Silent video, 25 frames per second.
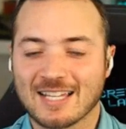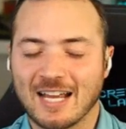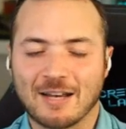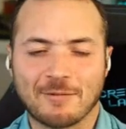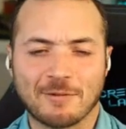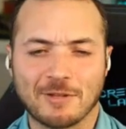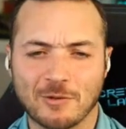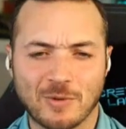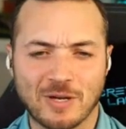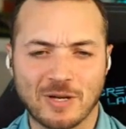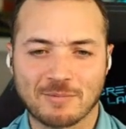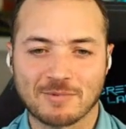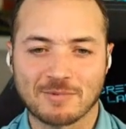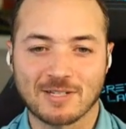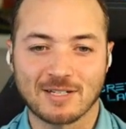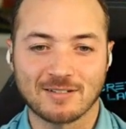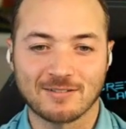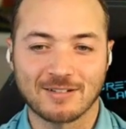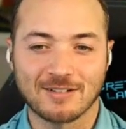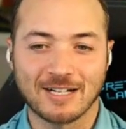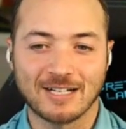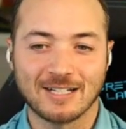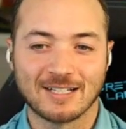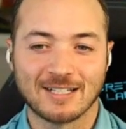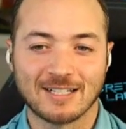to be the website, the website,
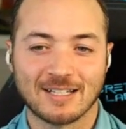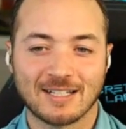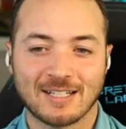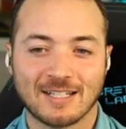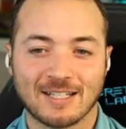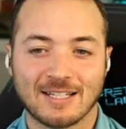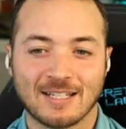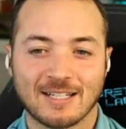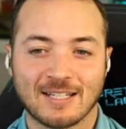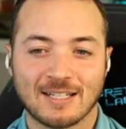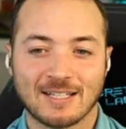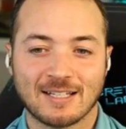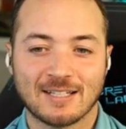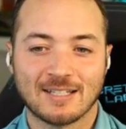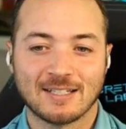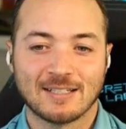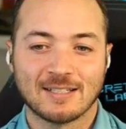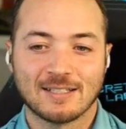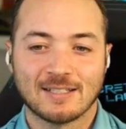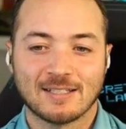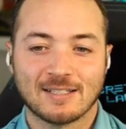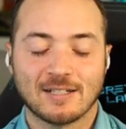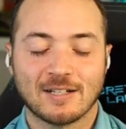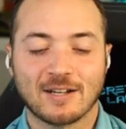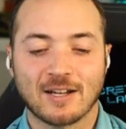right? Yeah,
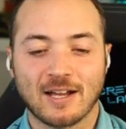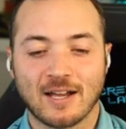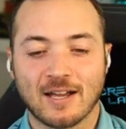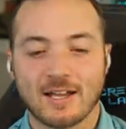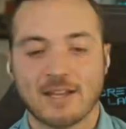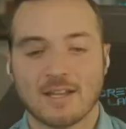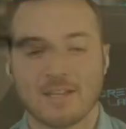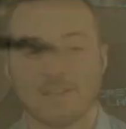probably. Okay.